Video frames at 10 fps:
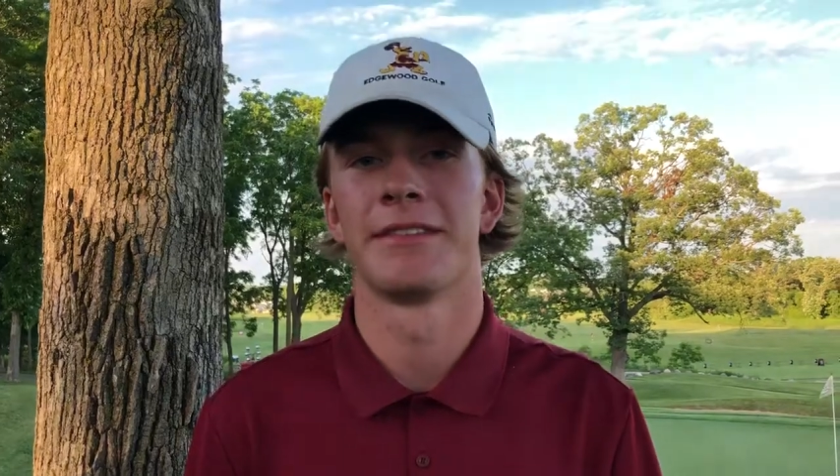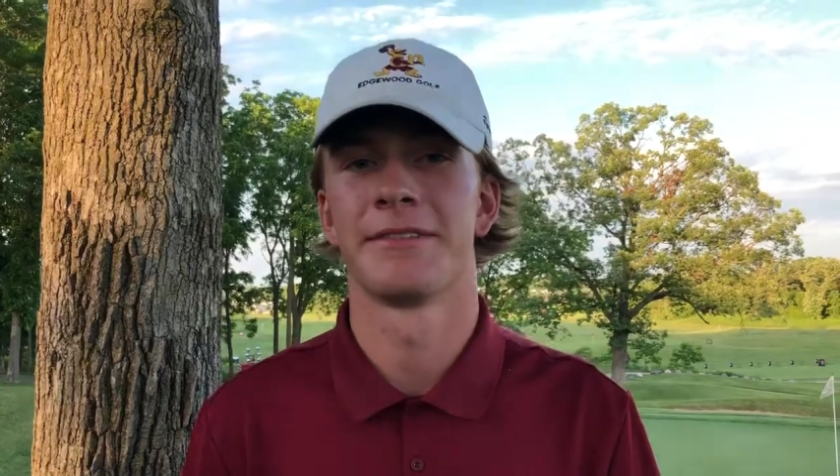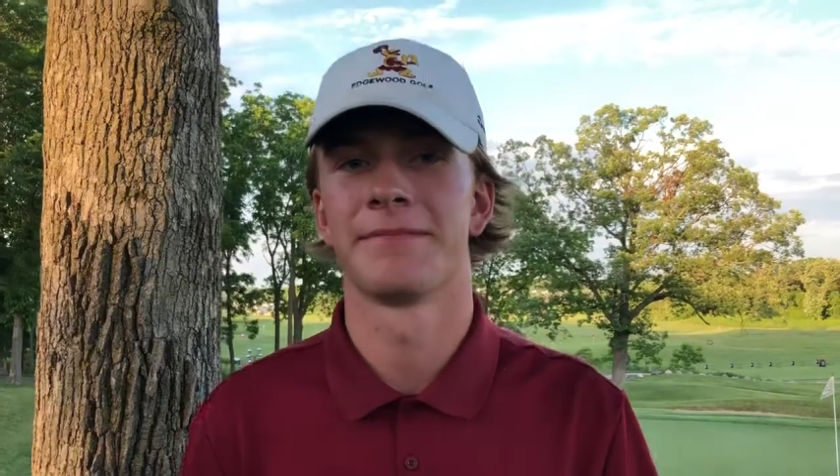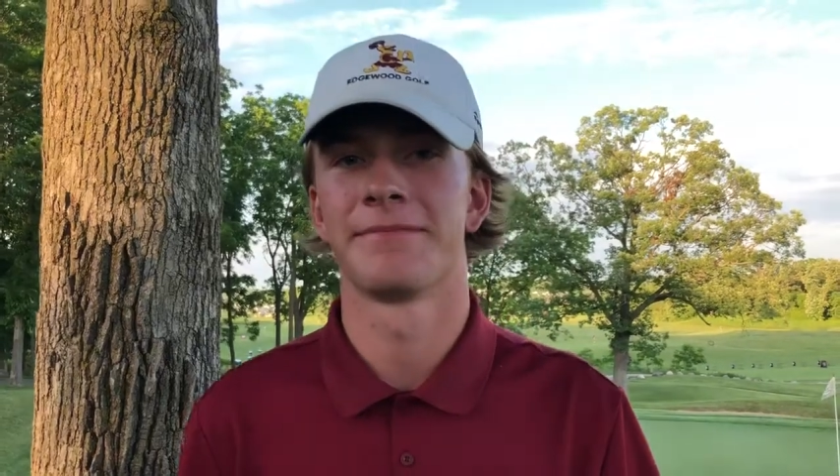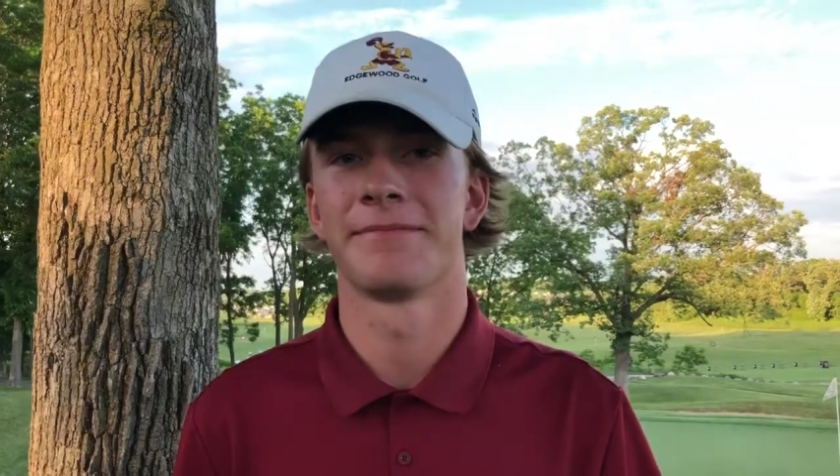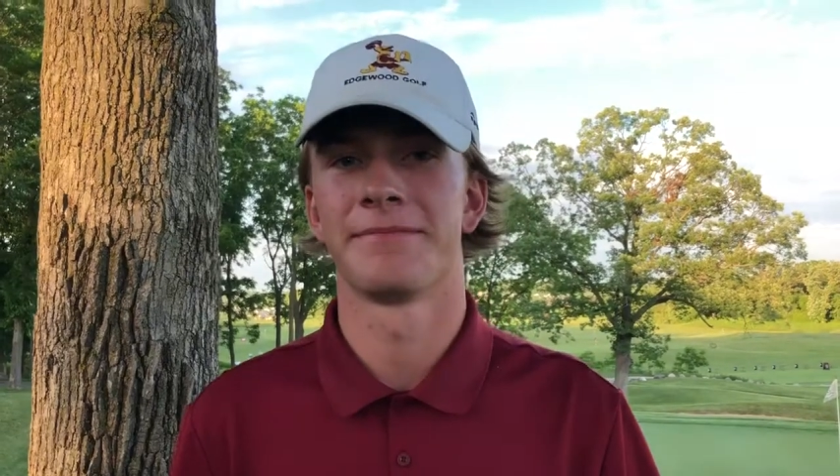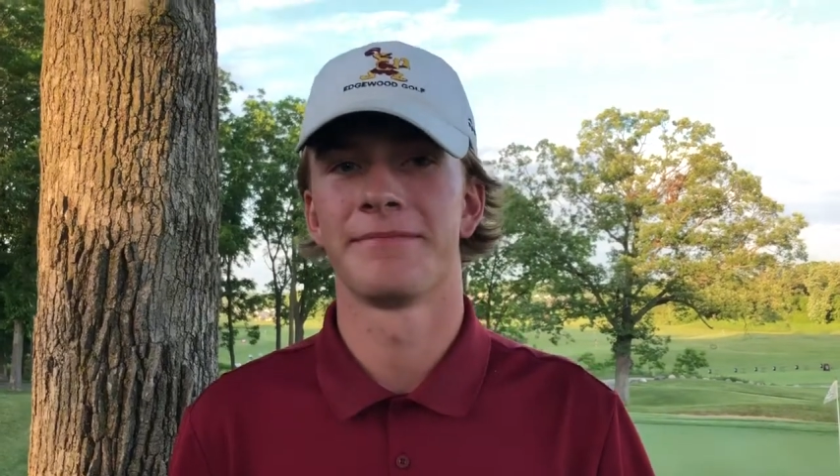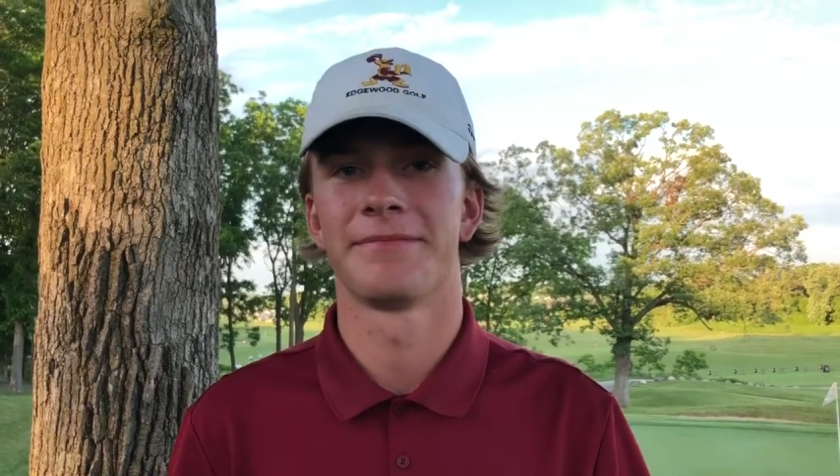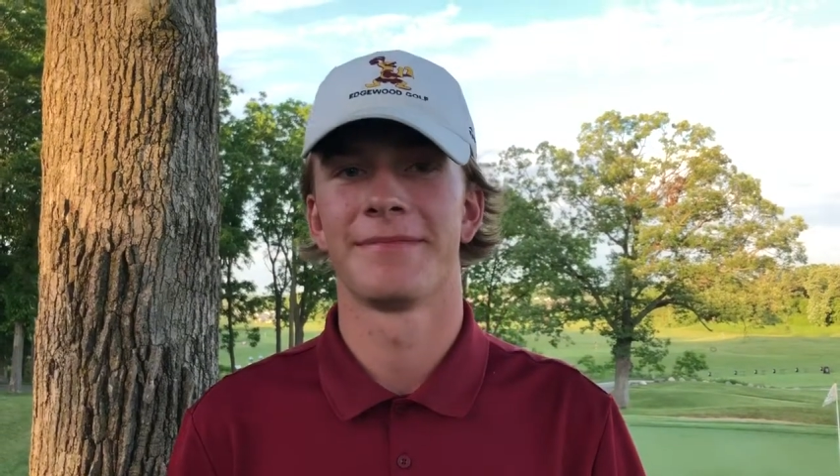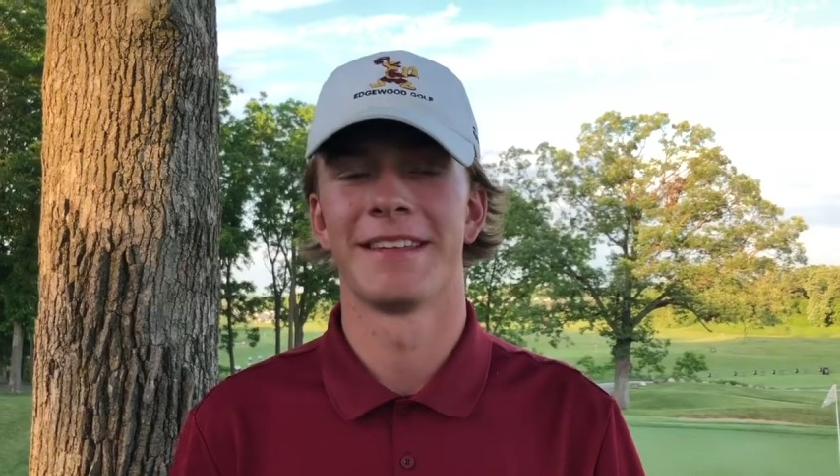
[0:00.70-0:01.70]
So Riddler,
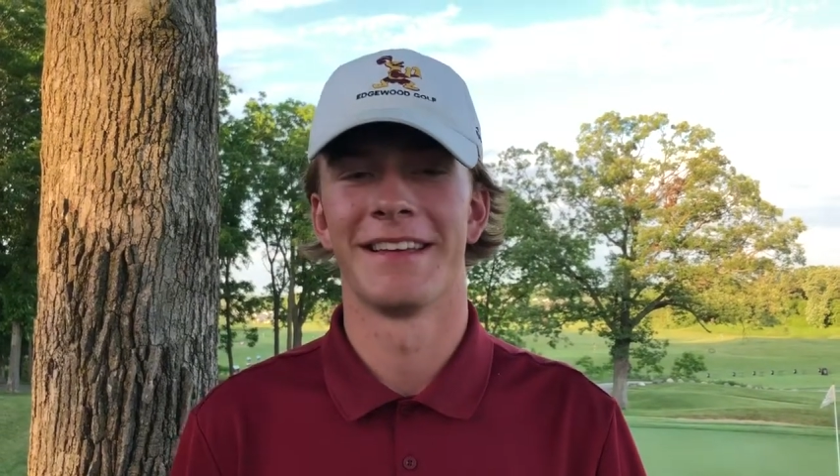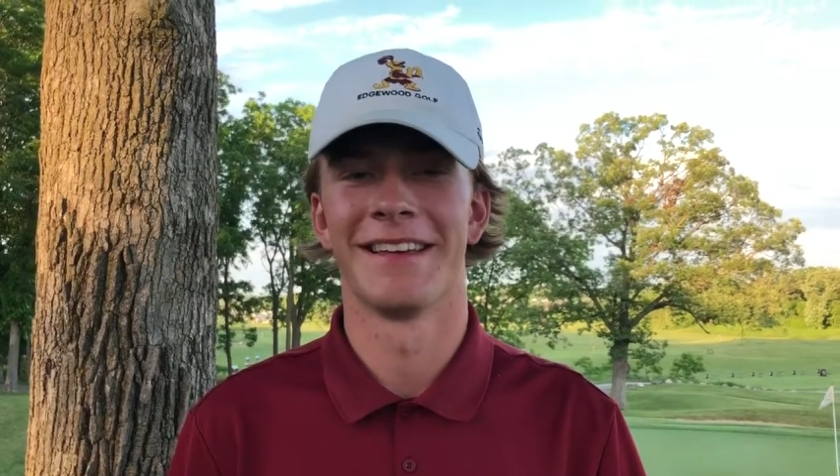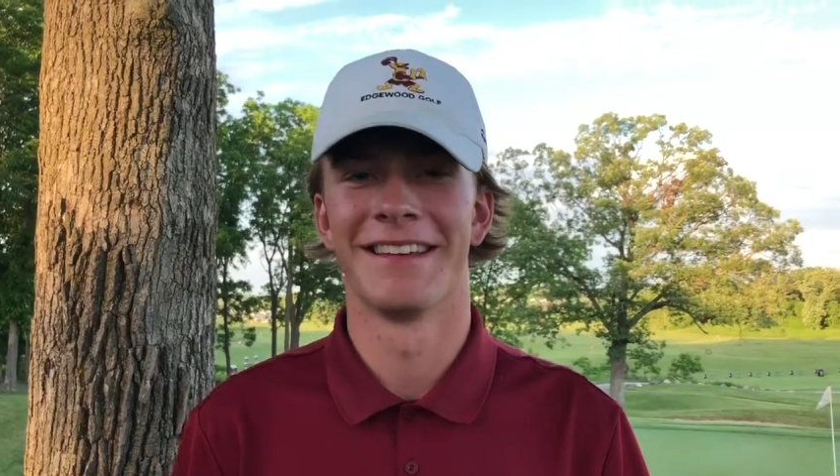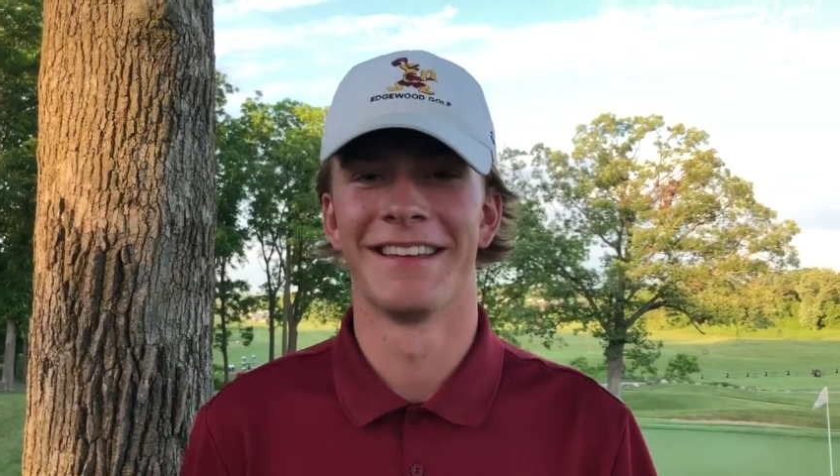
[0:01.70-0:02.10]
four yeah.